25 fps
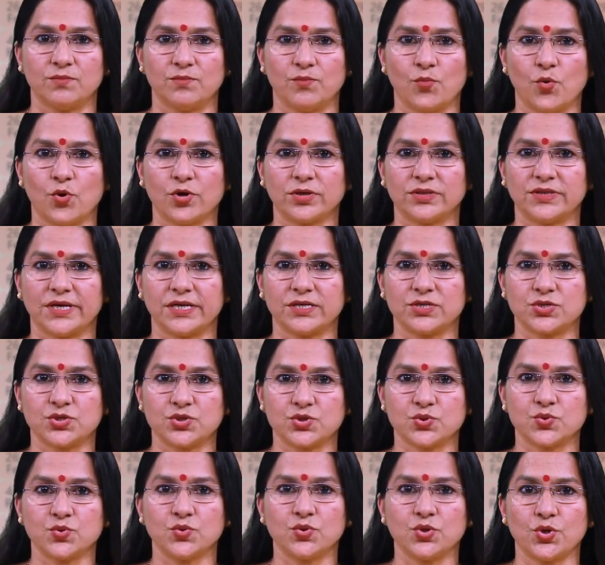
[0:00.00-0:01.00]
more than
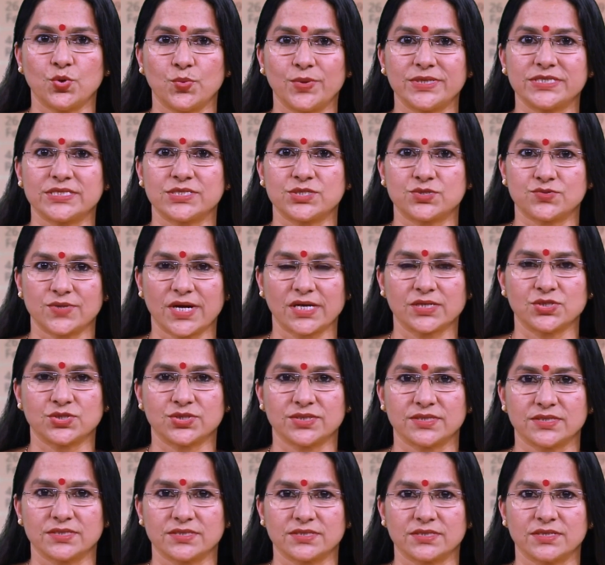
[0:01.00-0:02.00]
2 Lewis
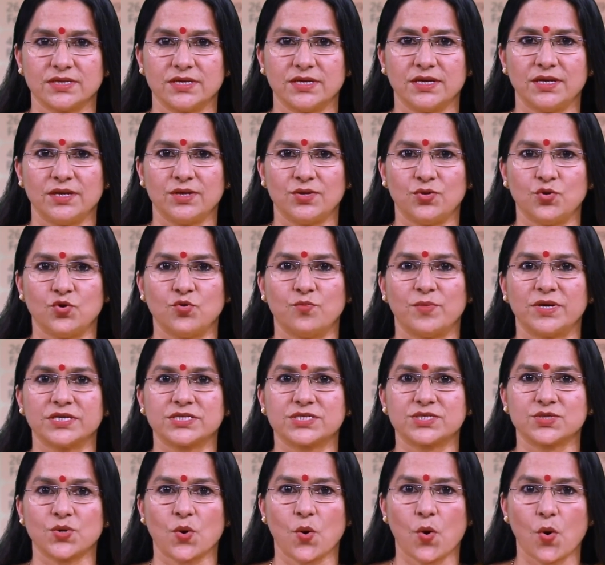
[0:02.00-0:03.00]
structures, you
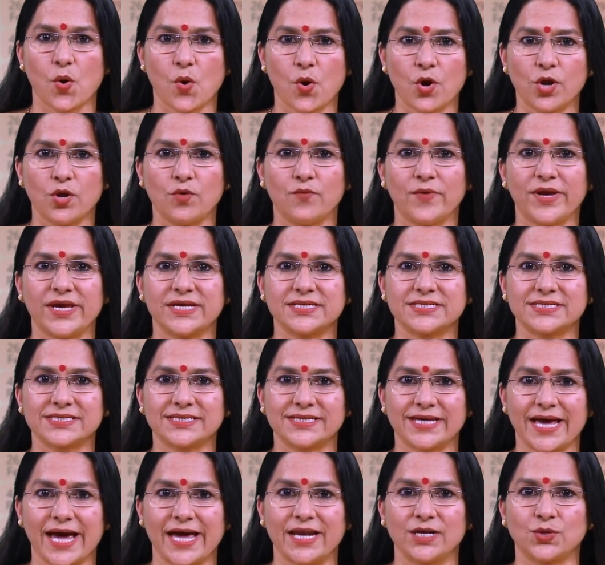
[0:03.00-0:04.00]
must always
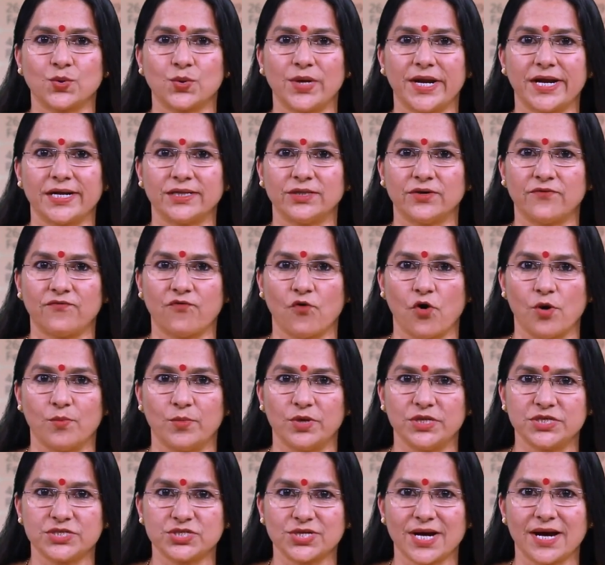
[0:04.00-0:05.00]
calculate the
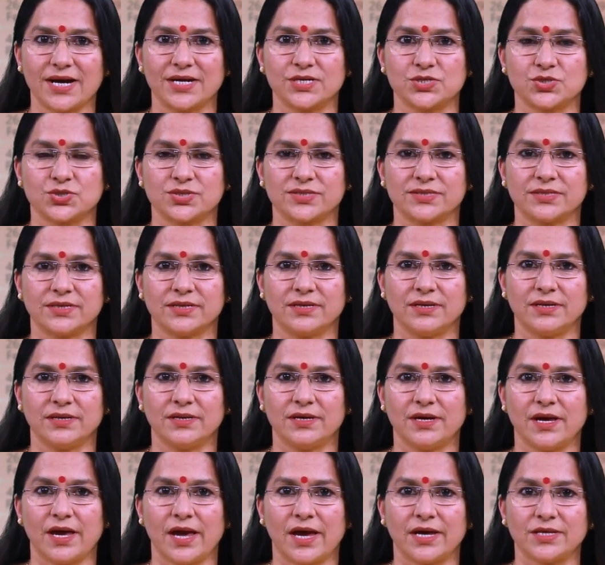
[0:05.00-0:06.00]
formal charge
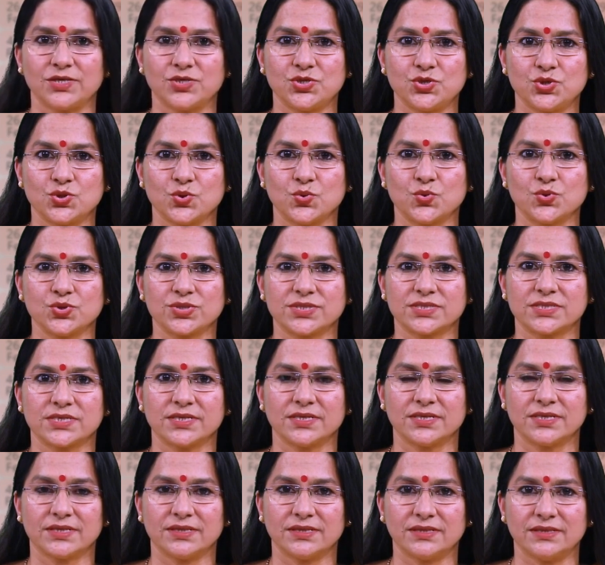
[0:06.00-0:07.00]
and choose
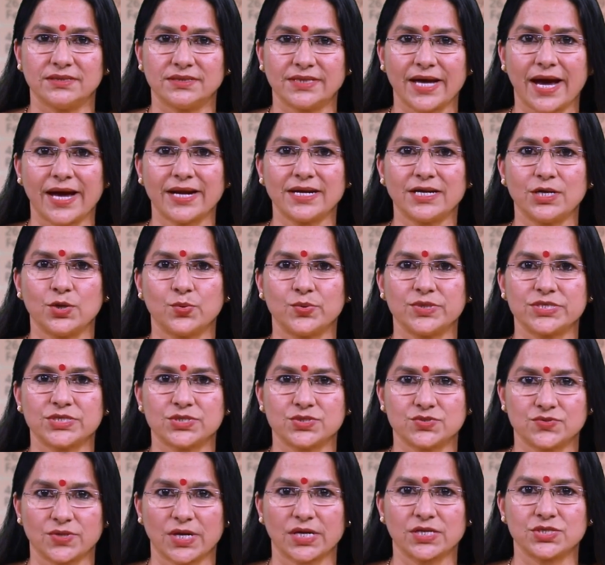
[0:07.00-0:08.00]
that Lewis
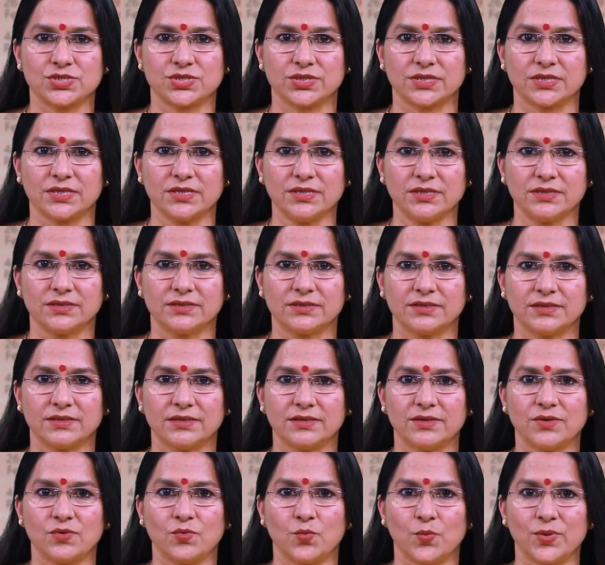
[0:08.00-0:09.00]
structure
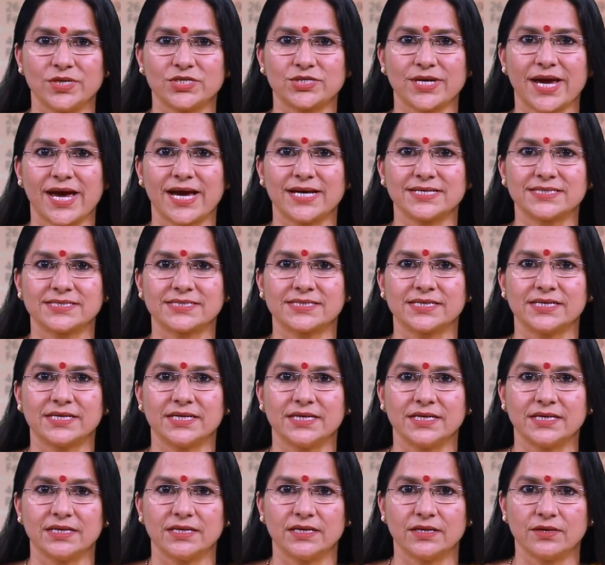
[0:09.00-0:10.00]
which has
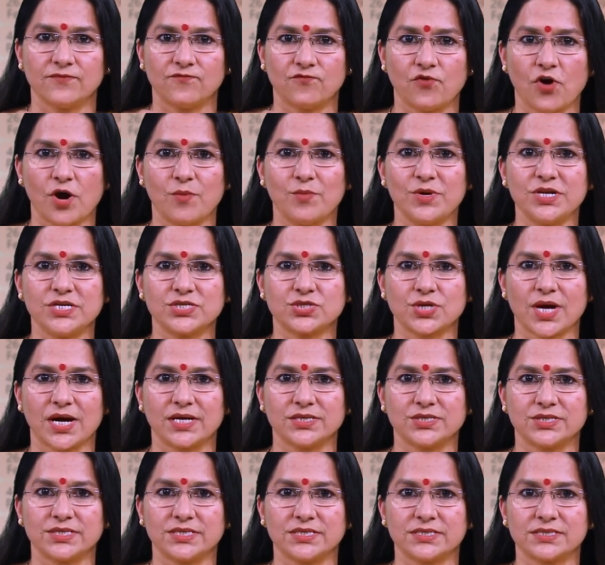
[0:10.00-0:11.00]
formal
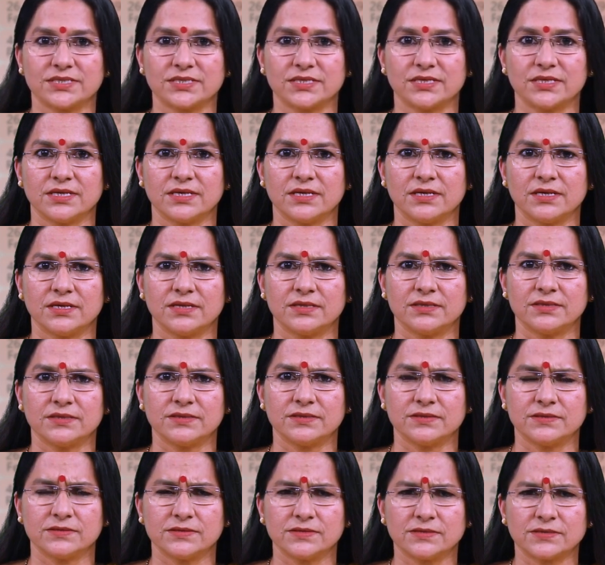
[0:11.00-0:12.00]
charges
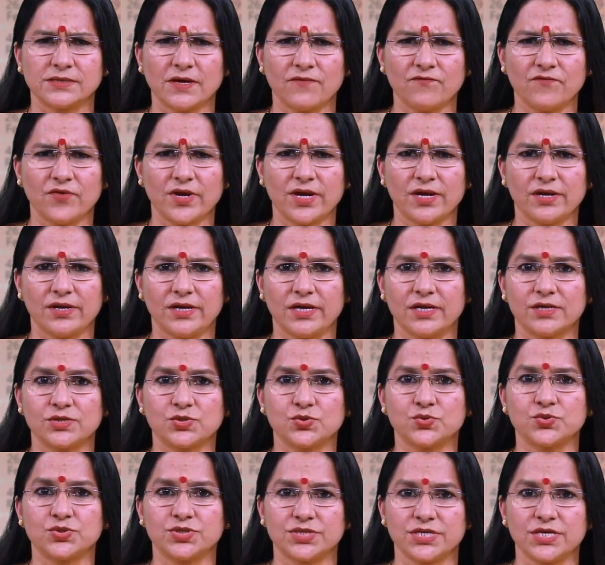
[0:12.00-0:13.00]
somewhere near
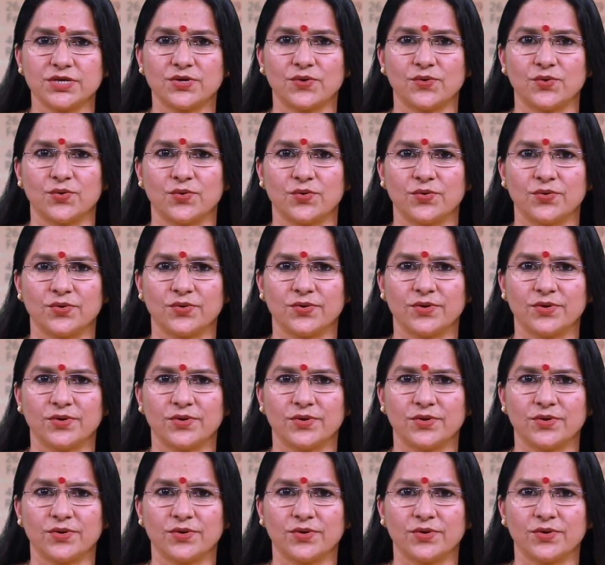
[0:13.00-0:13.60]
to 0,